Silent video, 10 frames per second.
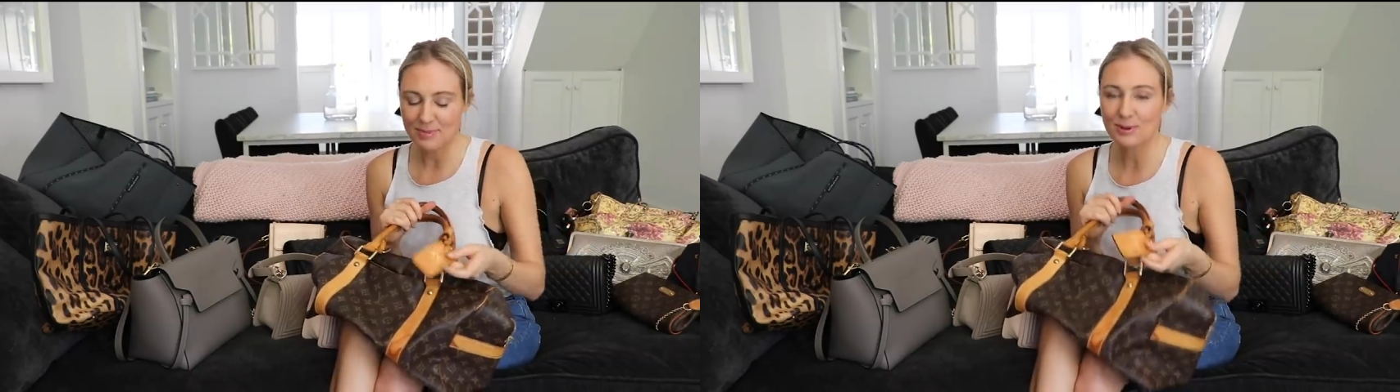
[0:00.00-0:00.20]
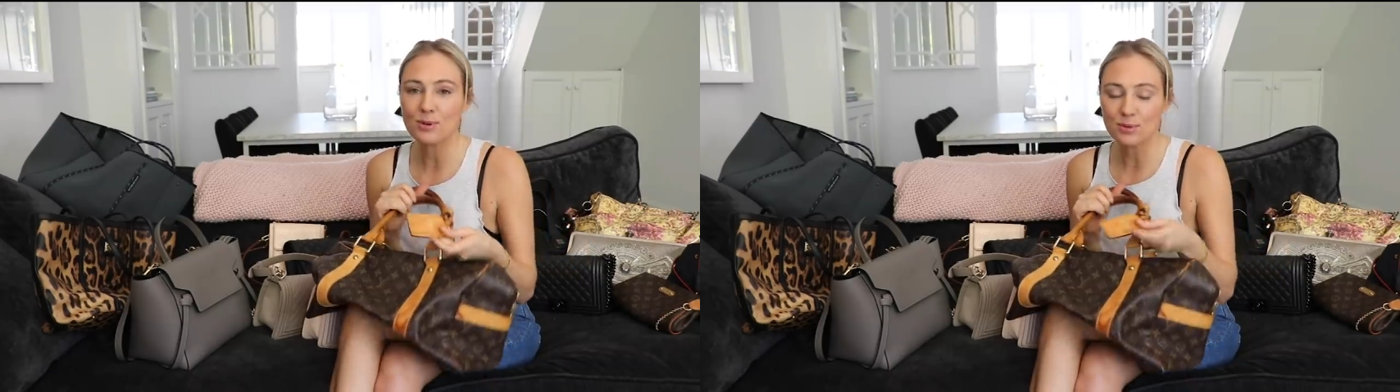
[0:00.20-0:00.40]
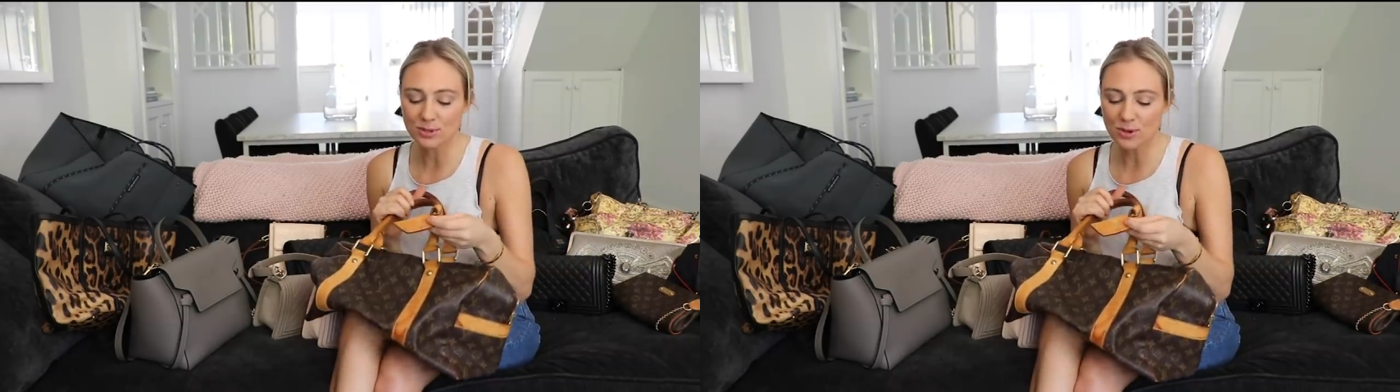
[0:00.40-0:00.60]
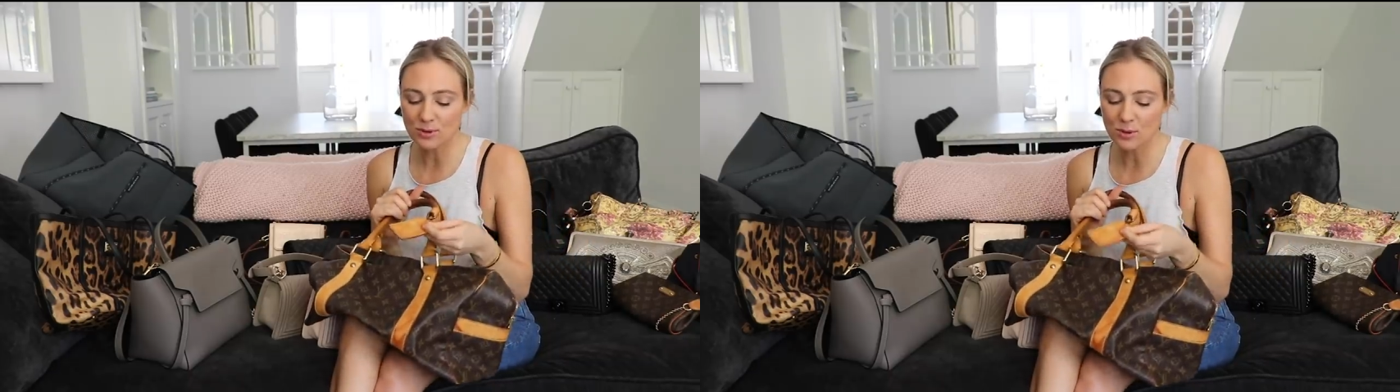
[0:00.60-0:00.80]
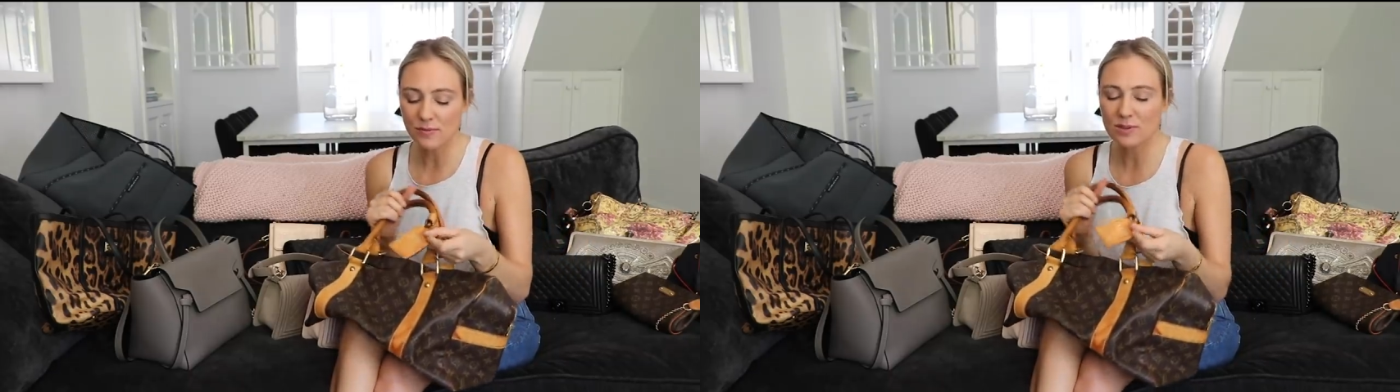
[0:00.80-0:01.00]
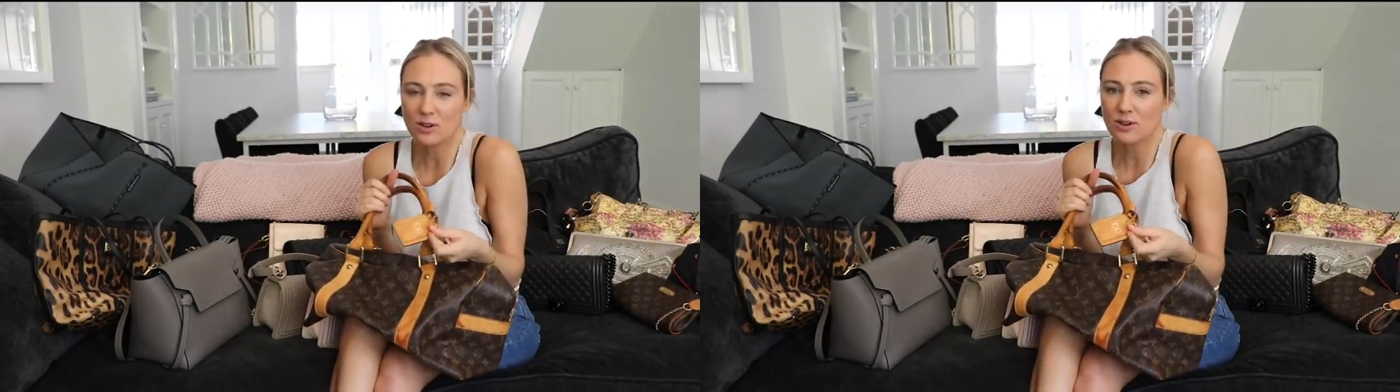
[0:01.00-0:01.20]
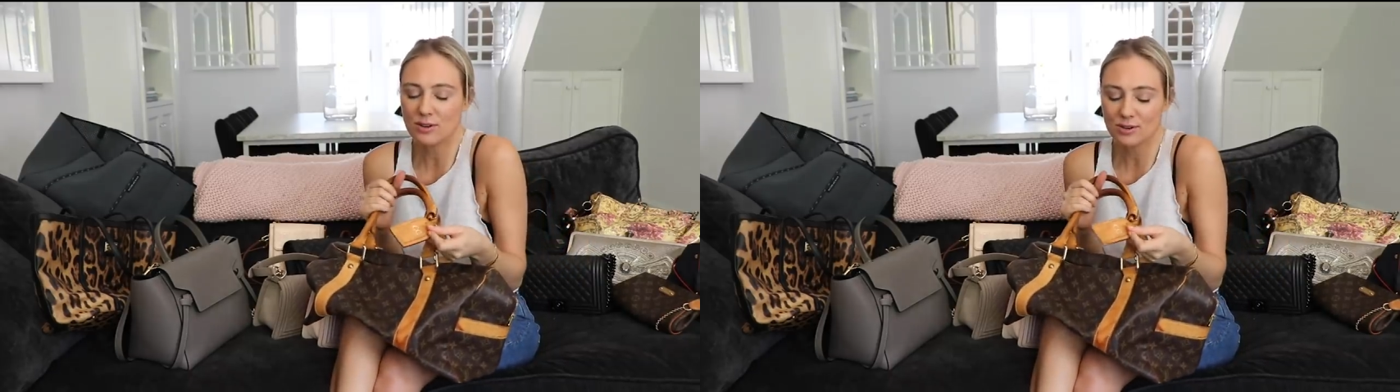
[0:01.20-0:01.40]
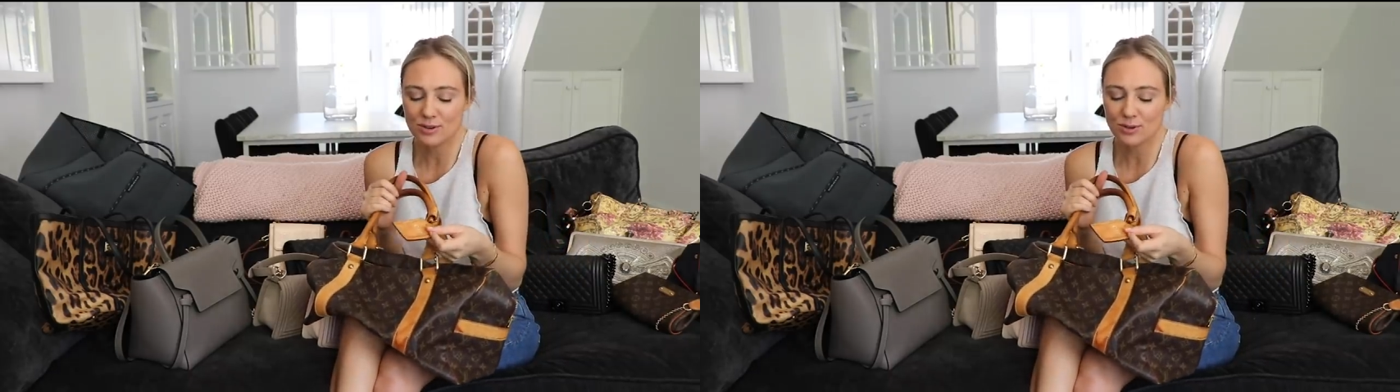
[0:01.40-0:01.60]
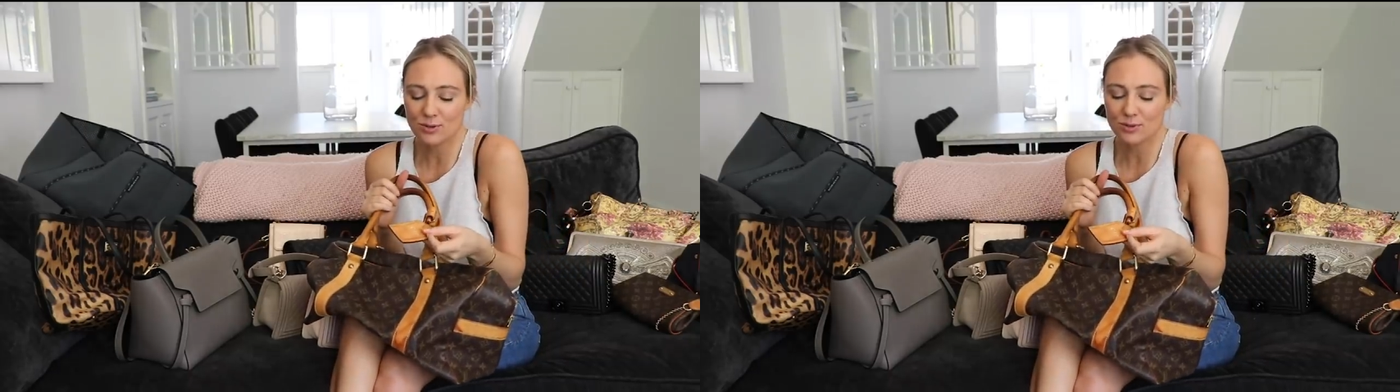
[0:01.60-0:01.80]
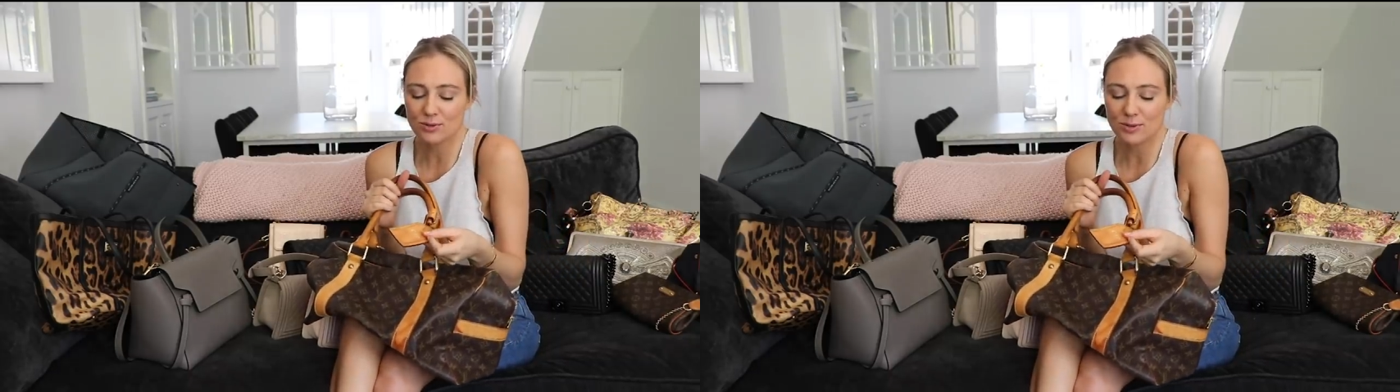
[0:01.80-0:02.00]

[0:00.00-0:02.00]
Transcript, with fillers: but also Louis Vuitton do